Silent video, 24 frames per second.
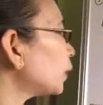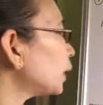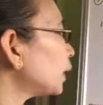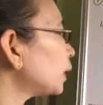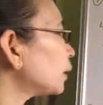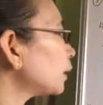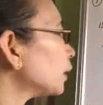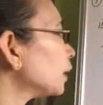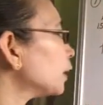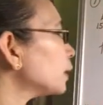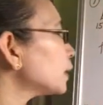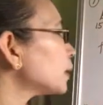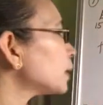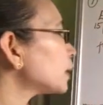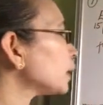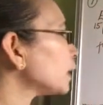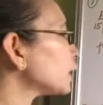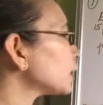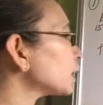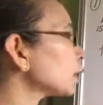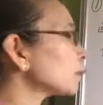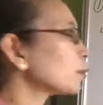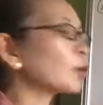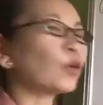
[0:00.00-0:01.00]
with
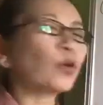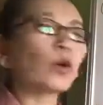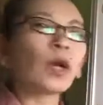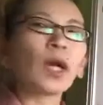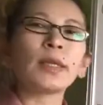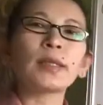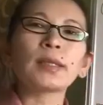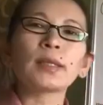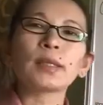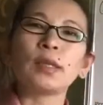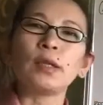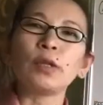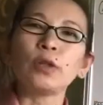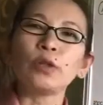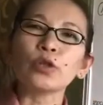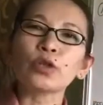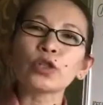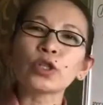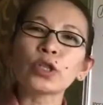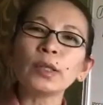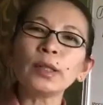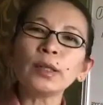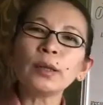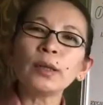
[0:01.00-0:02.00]
cesium chloride
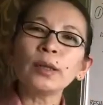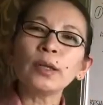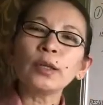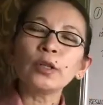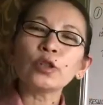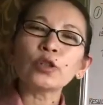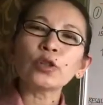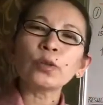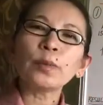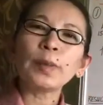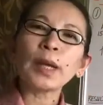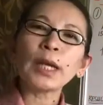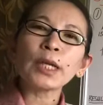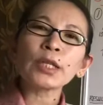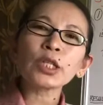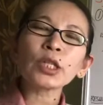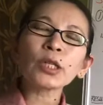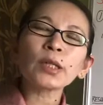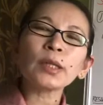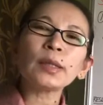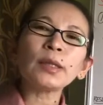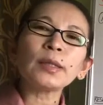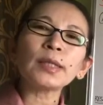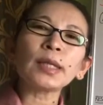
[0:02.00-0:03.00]
solution to
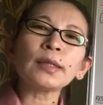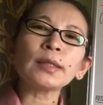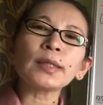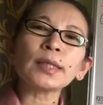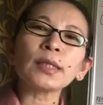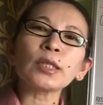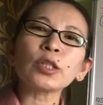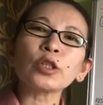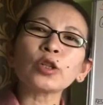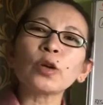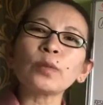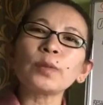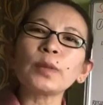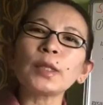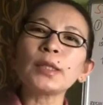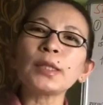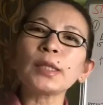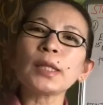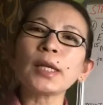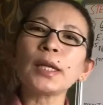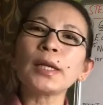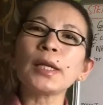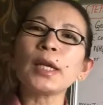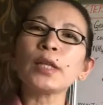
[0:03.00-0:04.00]
measure the density of the
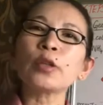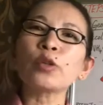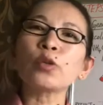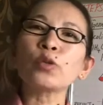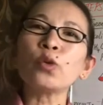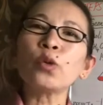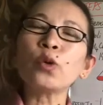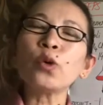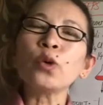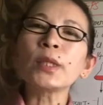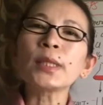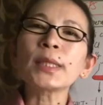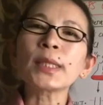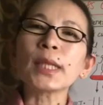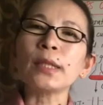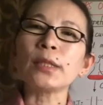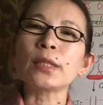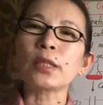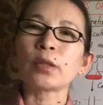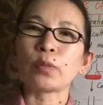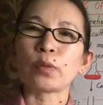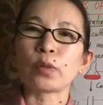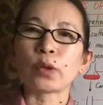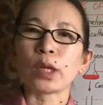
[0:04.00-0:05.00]
DNA through
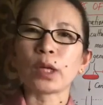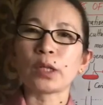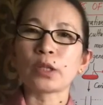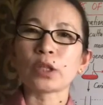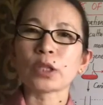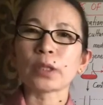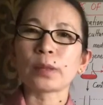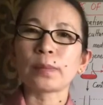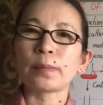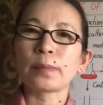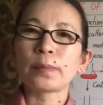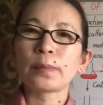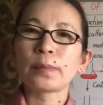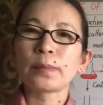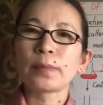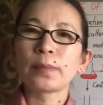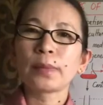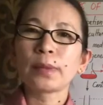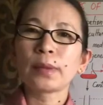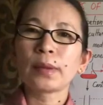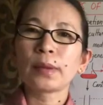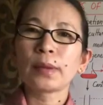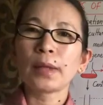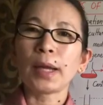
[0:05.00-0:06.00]
centrifugation.
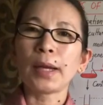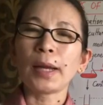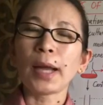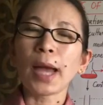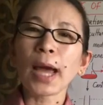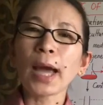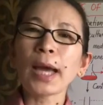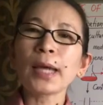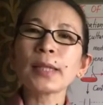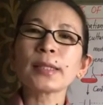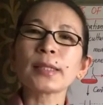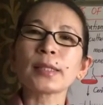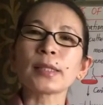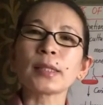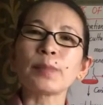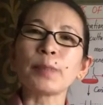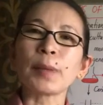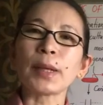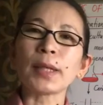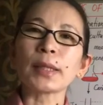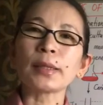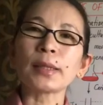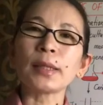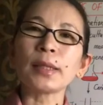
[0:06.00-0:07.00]
And as
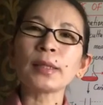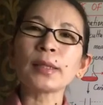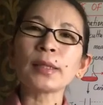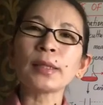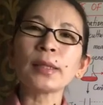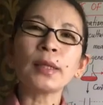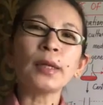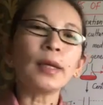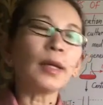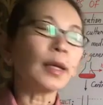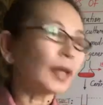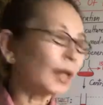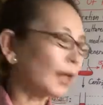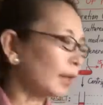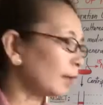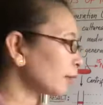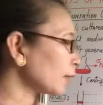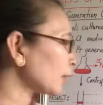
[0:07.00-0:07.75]
expected, in